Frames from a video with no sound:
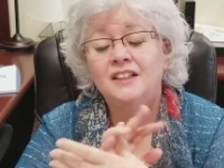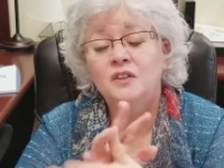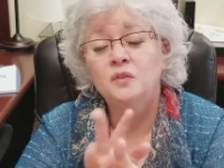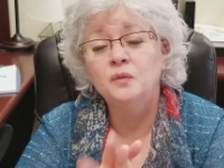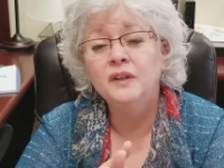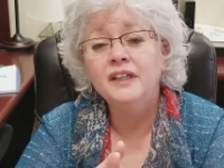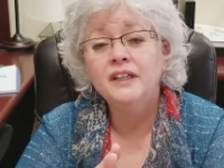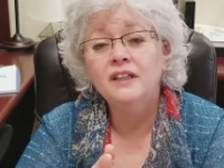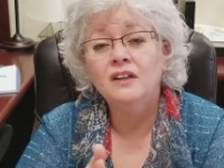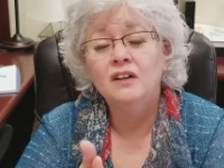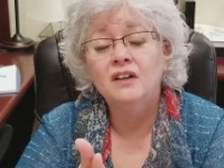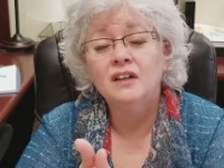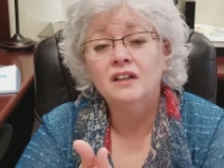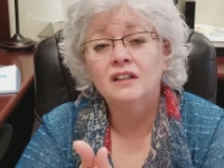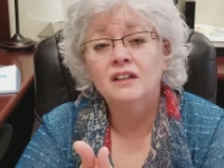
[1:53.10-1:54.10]
we
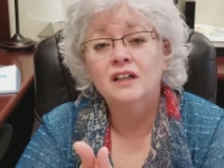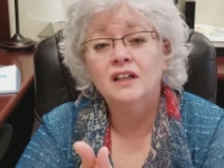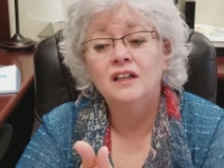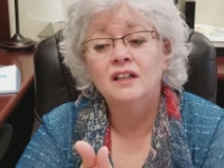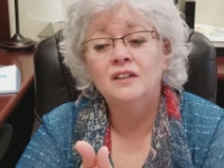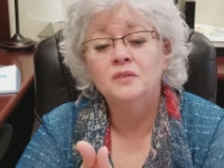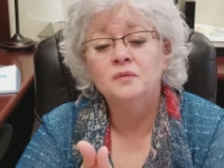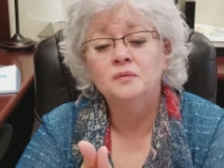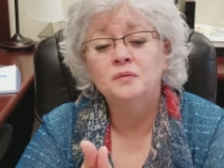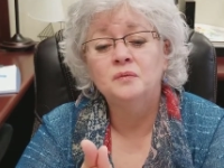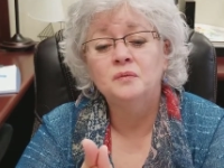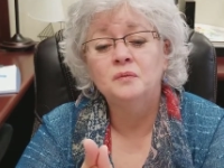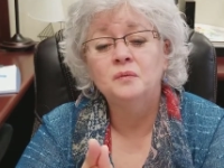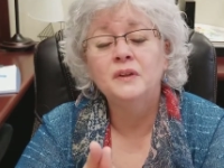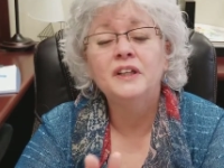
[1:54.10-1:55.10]
are, um,
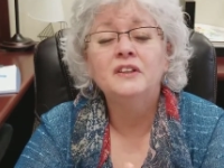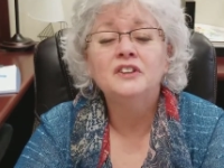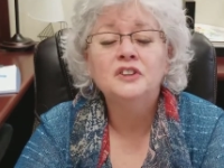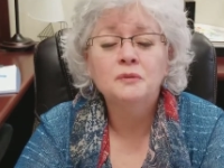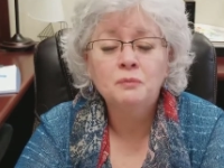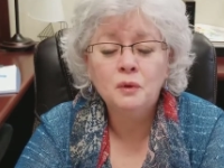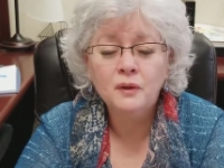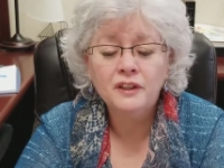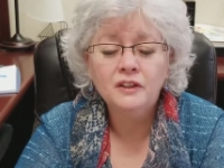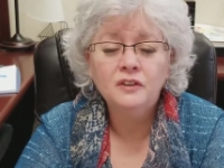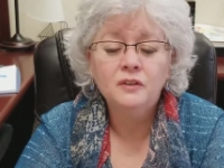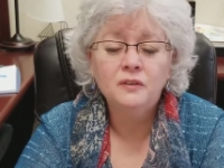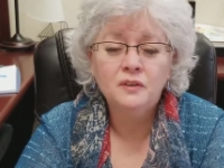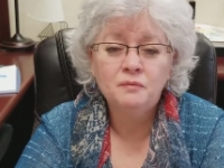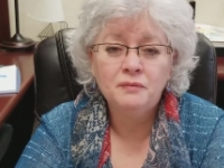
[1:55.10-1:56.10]
we are supporting
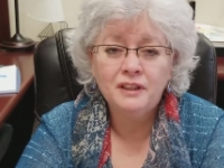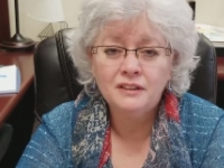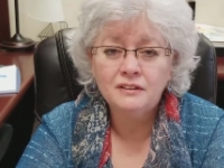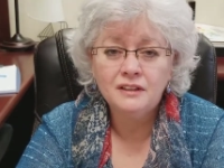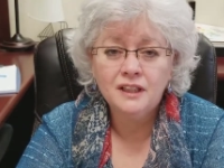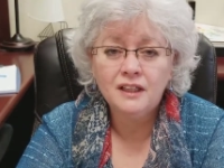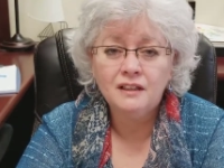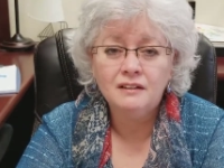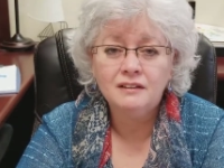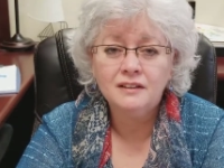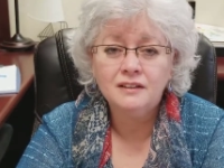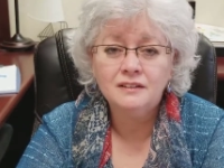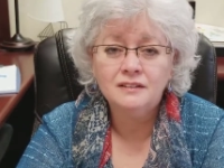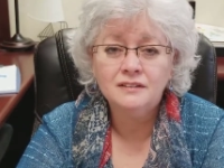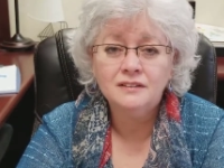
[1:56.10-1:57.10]
you in mental health
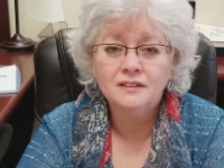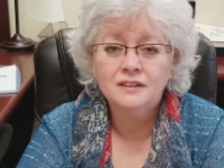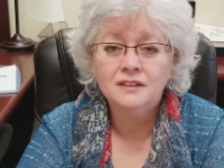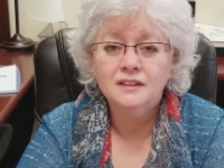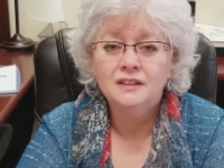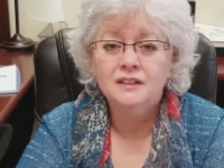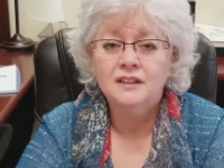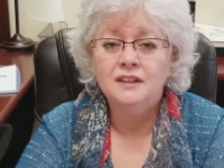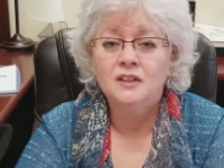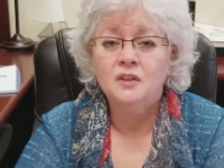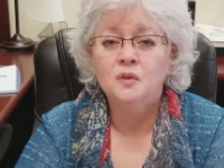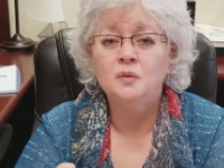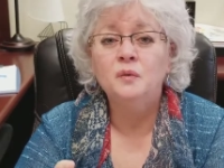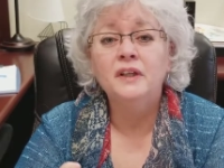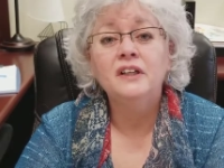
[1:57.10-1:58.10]

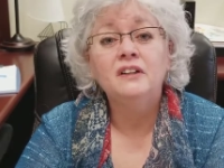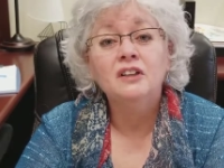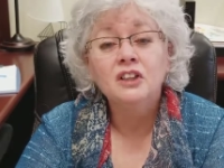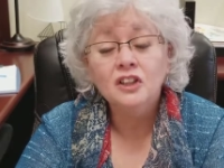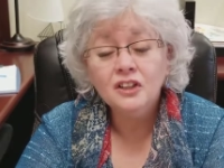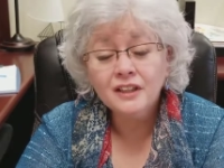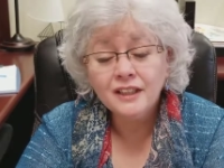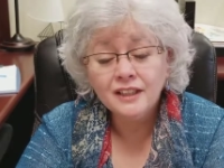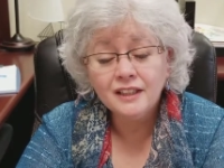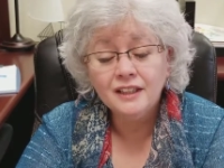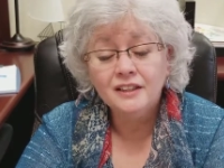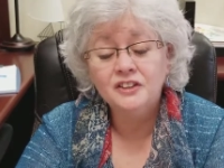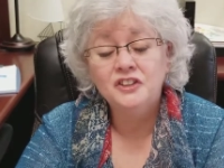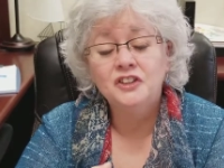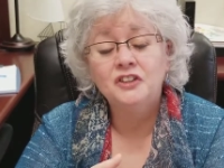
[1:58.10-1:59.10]
we are looking
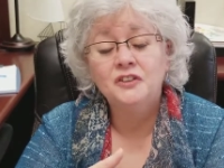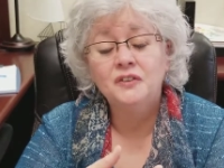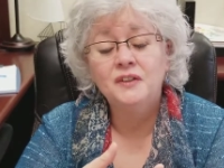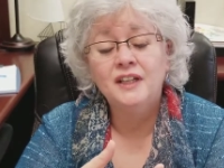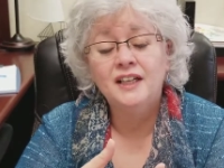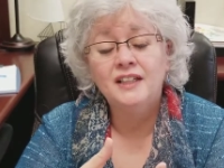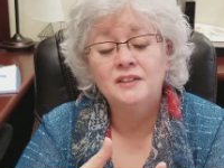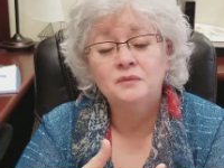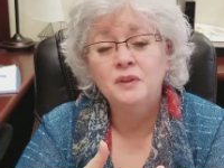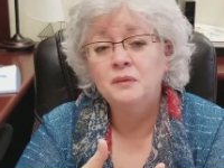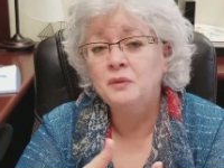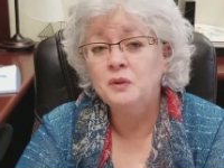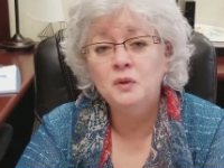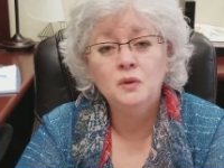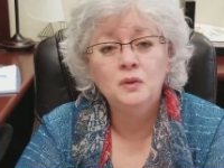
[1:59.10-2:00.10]
at you as
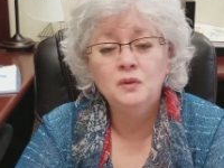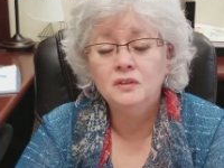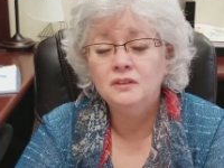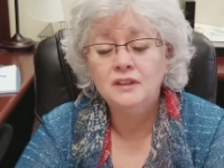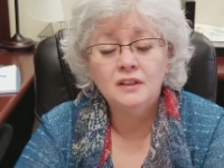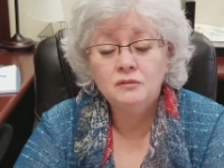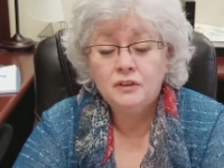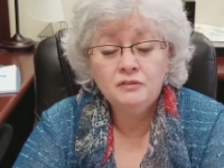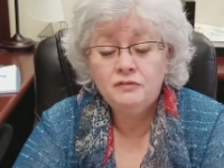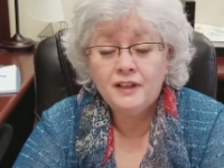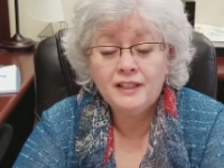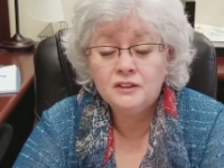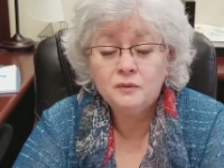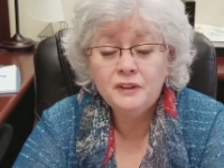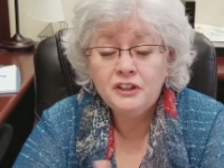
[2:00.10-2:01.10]
people who, um, in
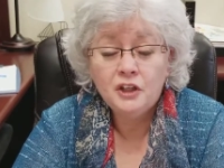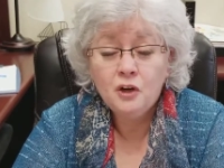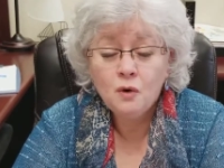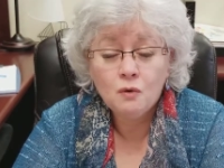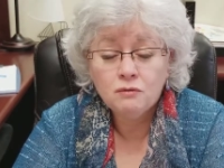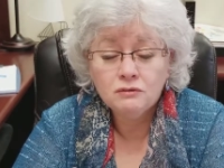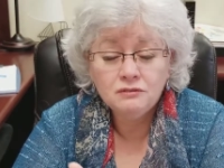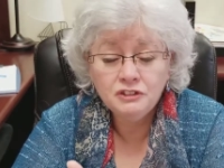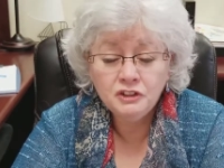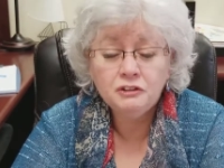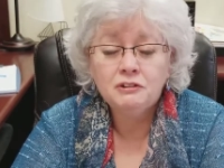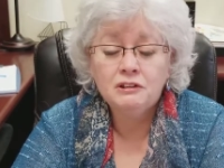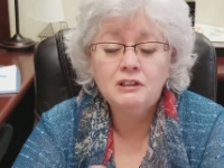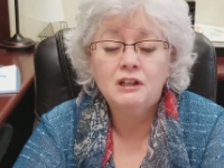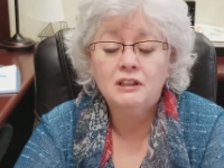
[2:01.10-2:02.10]
fact, we know you
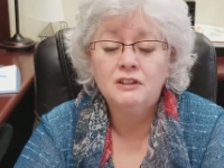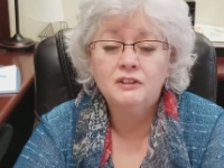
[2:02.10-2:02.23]
are not